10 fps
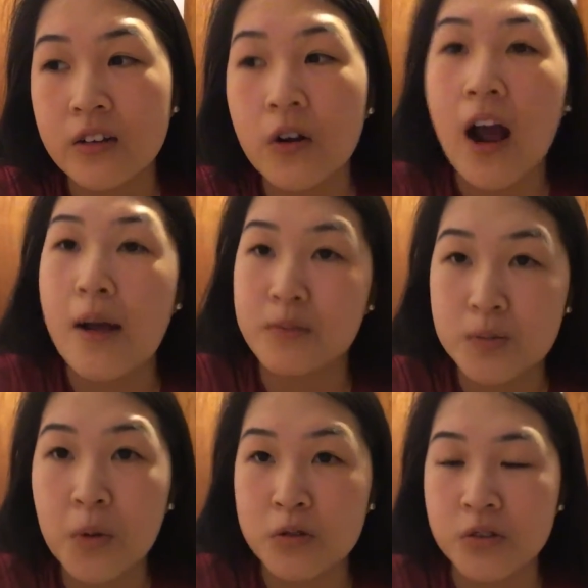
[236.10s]
or I'm
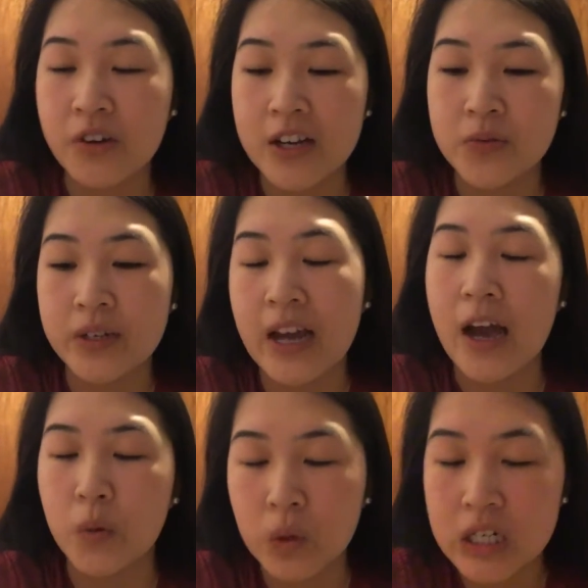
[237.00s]
supposed to graduate, not
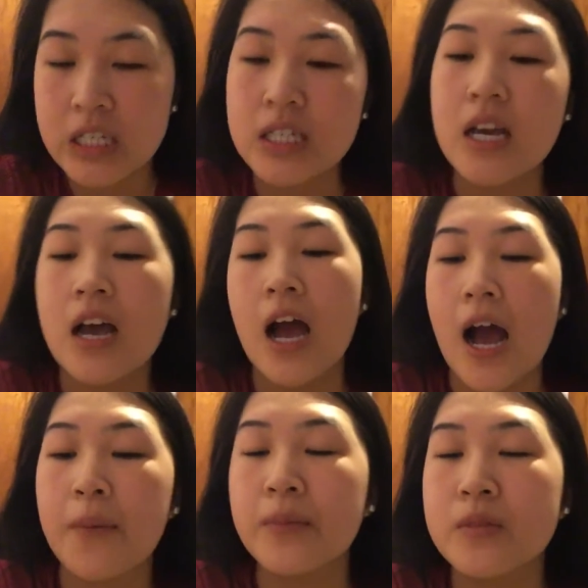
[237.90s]
I was.
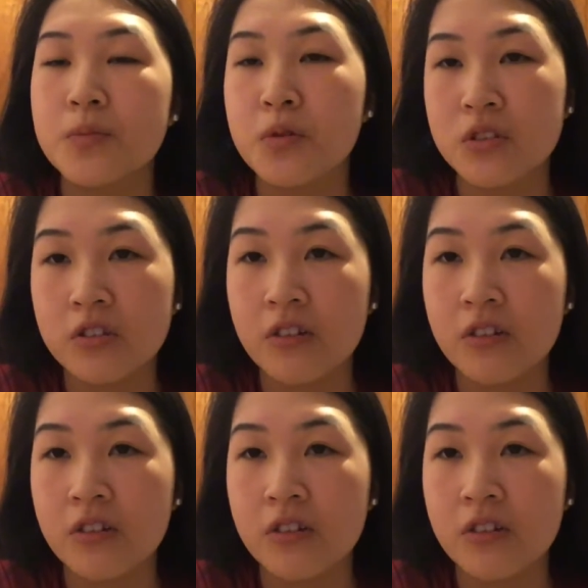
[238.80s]
I'm supposed to